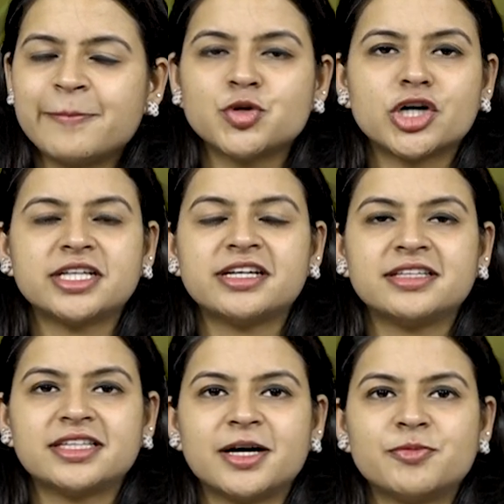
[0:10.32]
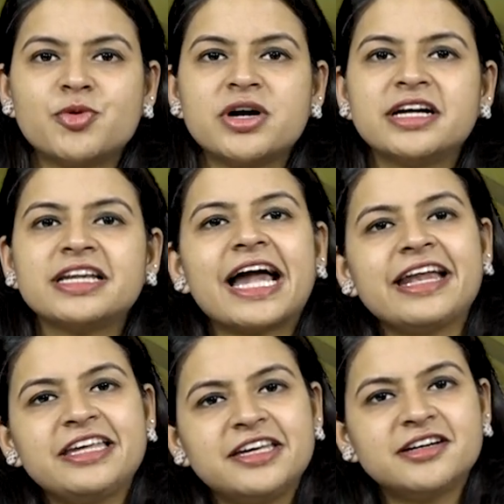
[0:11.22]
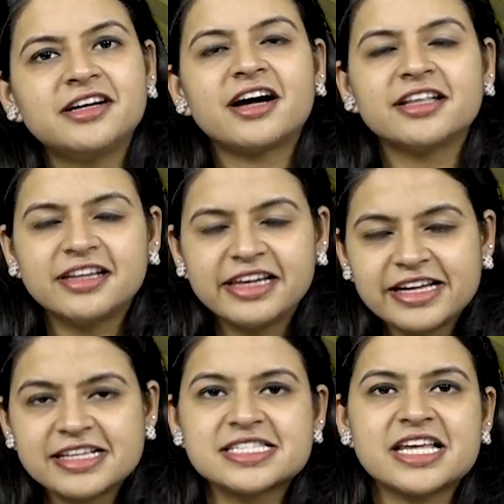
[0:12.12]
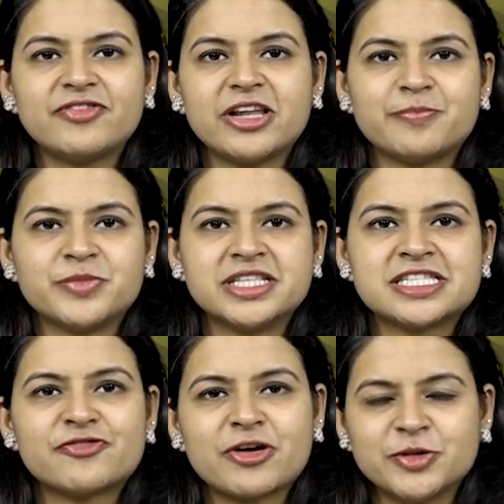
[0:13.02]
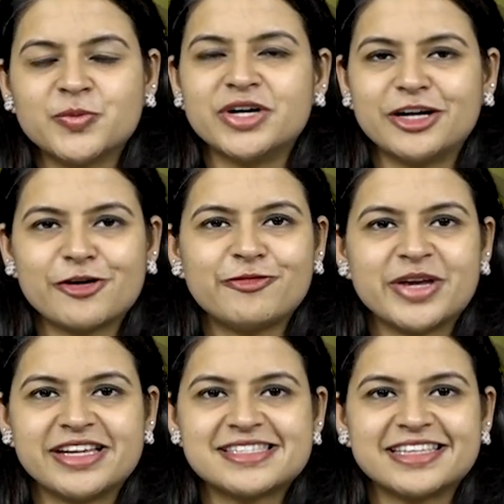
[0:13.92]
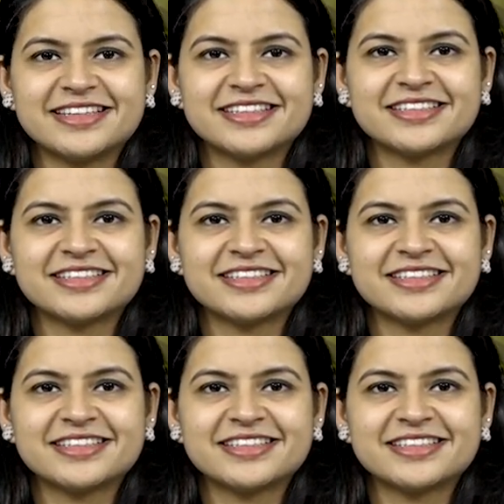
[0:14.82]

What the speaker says: am Dr. Nandita Mohan and here are the latest developments from the world of medicine.